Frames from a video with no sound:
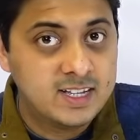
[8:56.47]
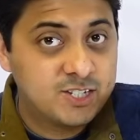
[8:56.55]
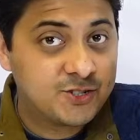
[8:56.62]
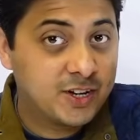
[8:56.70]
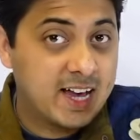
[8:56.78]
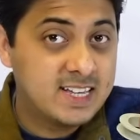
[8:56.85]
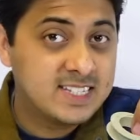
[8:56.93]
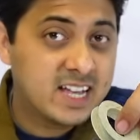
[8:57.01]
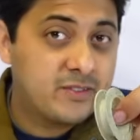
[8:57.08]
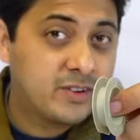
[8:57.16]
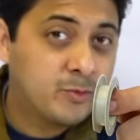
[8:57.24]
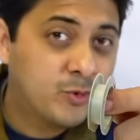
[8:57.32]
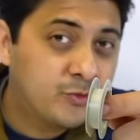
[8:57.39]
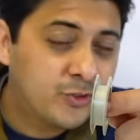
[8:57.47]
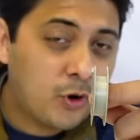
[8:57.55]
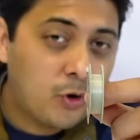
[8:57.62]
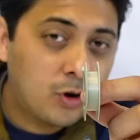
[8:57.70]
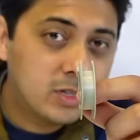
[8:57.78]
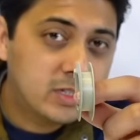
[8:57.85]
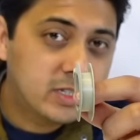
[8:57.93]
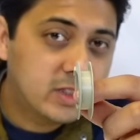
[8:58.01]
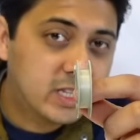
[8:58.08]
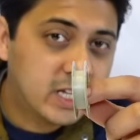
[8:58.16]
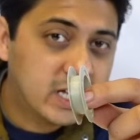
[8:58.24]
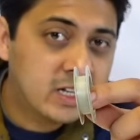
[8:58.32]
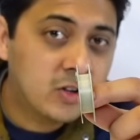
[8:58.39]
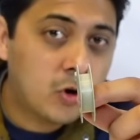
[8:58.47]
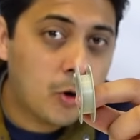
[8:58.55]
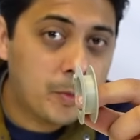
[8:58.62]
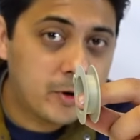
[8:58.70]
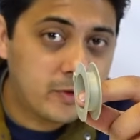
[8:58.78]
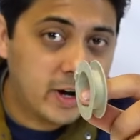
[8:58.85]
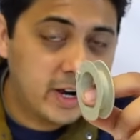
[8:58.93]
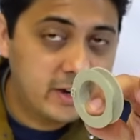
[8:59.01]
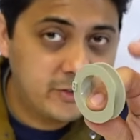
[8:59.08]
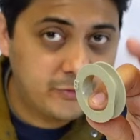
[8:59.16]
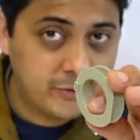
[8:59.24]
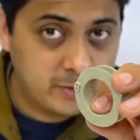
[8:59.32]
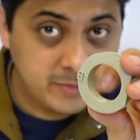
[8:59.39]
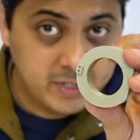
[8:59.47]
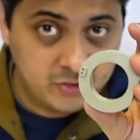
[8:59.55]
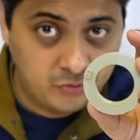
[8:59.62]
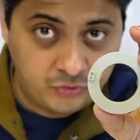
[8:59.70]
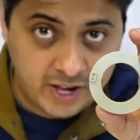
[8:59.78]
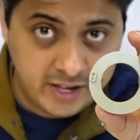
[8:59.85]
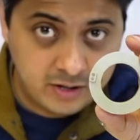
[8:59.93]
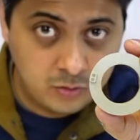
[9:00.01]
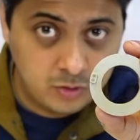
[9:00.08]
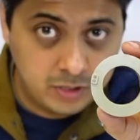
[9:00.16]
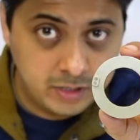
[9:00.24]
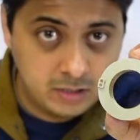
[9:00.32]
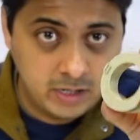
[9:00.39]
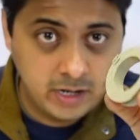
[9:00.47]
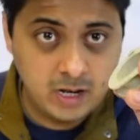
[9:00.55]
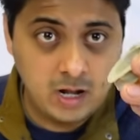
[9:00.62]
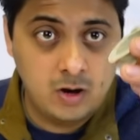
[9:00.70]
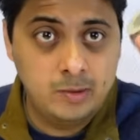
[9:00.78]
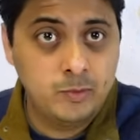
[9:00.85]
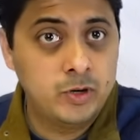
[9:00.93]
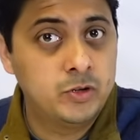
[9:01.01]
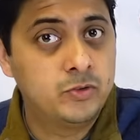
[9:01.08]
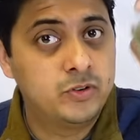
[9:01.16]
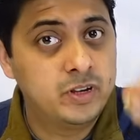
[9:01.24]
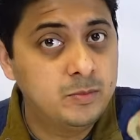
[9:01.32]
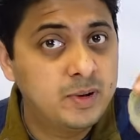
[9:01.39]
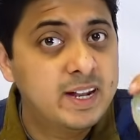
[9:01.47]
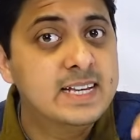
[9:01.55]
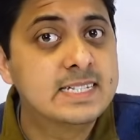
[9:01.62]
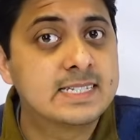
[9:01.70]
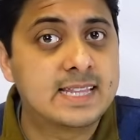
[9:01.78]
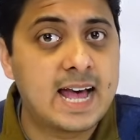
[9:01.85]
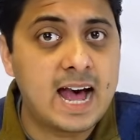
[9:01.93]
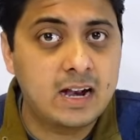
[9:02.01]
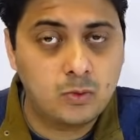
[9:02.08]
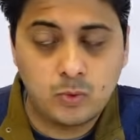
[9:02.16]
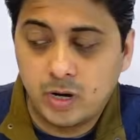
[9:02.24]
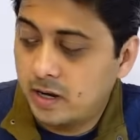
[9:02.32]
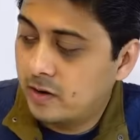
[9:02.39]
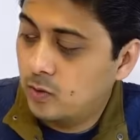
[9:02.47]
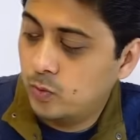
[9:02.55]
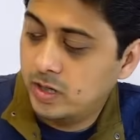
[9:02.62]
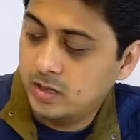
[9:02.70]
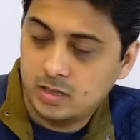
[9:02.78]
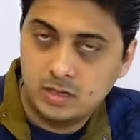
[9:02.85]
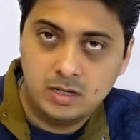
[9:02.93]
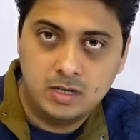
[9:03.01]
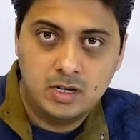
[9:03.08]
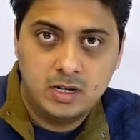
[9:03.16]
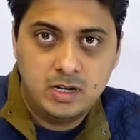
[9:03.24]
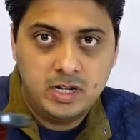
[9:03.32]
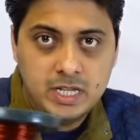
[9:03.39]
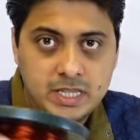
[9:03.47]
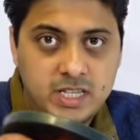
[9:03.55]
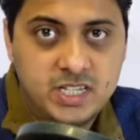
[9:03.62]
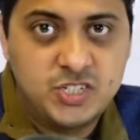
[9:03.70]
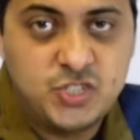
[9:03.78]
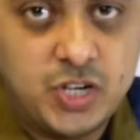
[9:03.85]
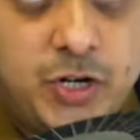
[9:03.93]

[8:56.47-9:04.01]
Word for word: so guys i have removed all the thin copper wires from this wire holder and now i'm going to replace that wire with this